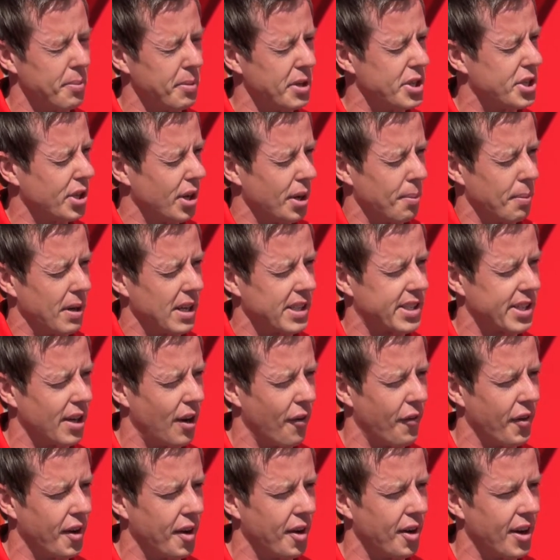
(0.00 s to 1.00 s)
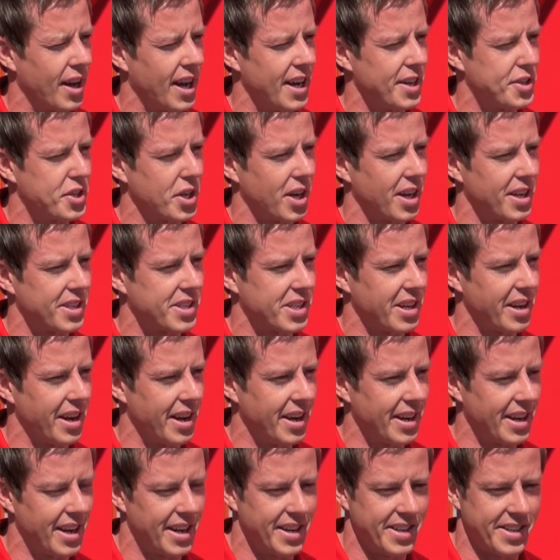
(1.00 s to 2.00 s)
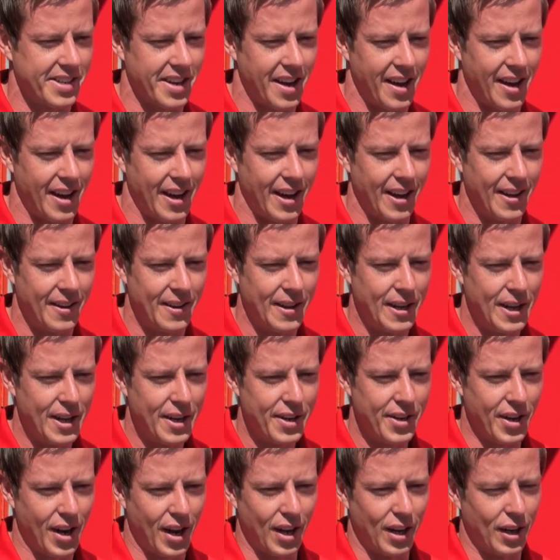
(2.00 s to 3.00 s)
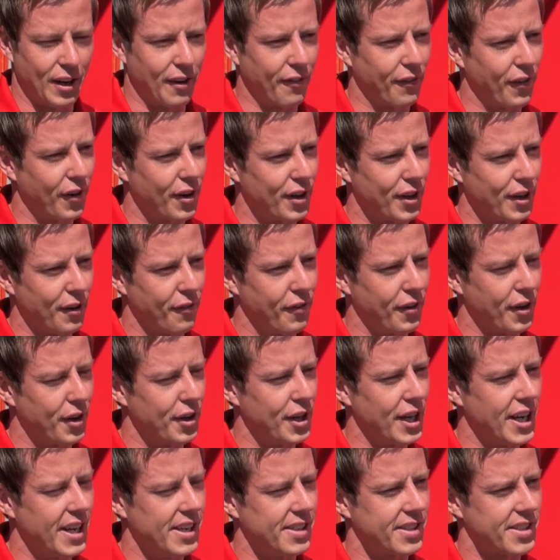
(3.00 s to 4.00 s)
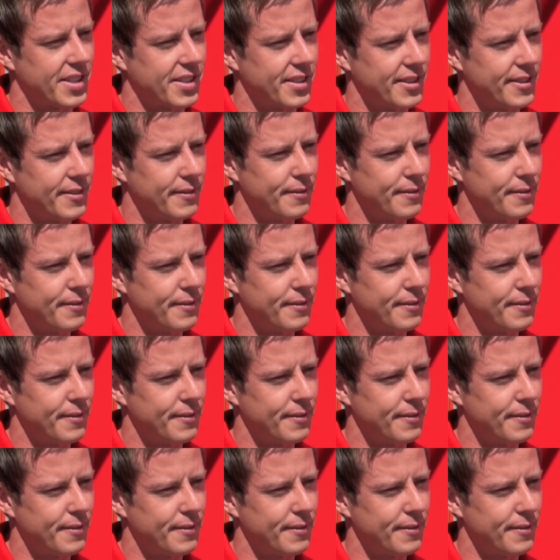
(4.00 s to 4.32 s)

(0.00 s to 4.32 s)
I'm enjoying myself here at HRT and uh, you know looking for a good few years.